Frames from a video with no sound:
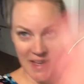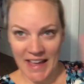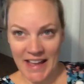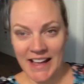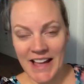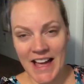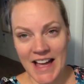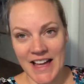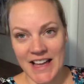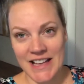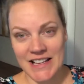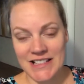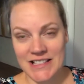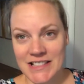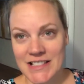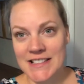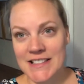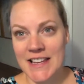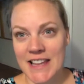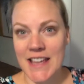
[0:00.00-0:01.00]
hey
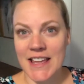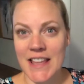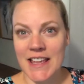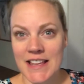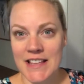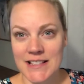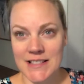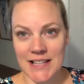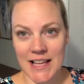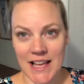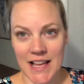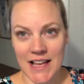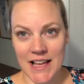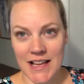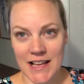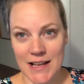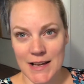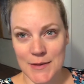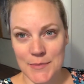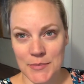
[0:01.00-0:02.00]
guys, today is
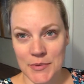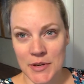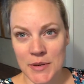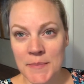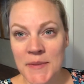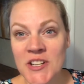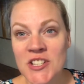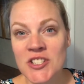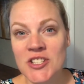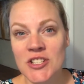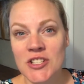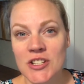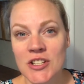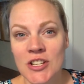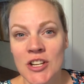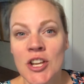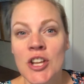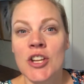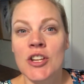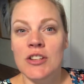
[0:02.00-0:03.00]
pretty much
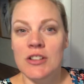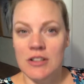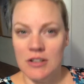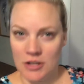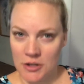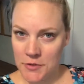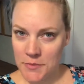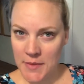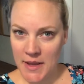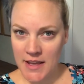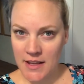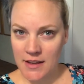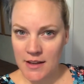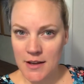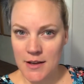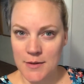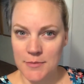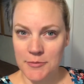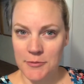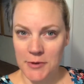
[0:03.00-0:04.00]
no
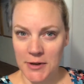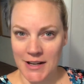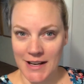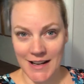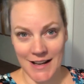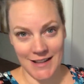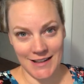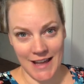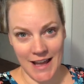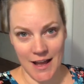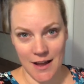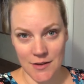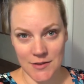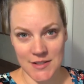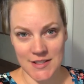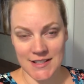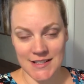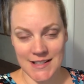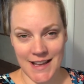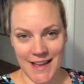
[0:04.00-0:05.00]
makeup, working on the
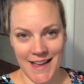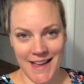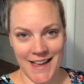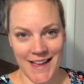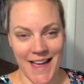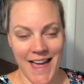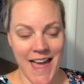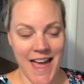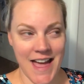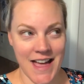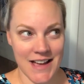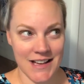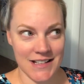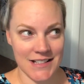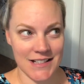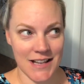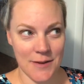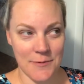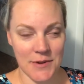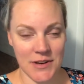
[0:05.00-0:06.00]
house day,
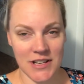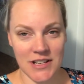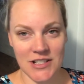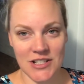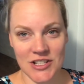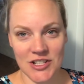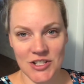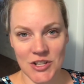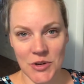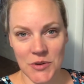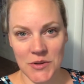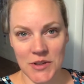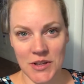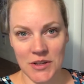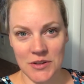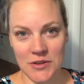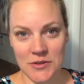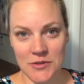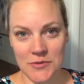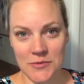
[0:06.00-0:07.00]
and I wanted to show
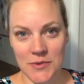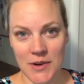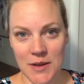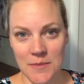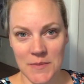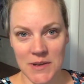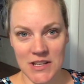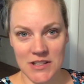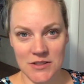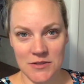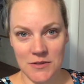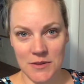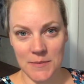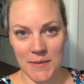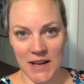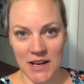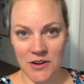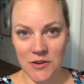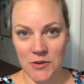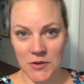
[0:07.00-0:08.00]
you what I'm going to do in
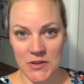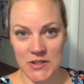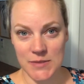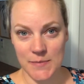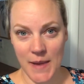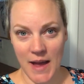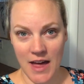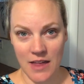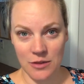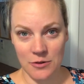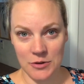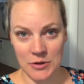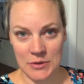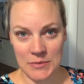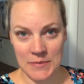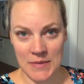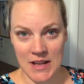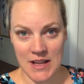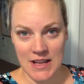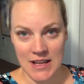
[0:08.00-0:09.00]
my girls'
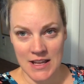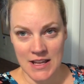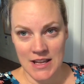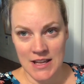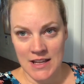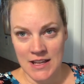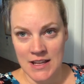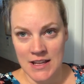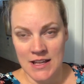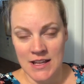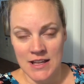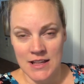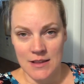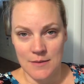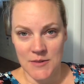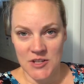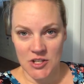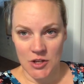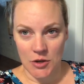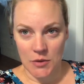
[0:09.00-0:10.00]
bathroom.
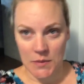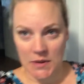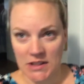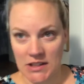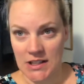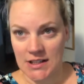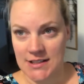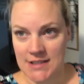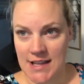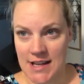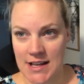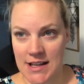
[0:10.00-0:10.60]
Let me show you what it looks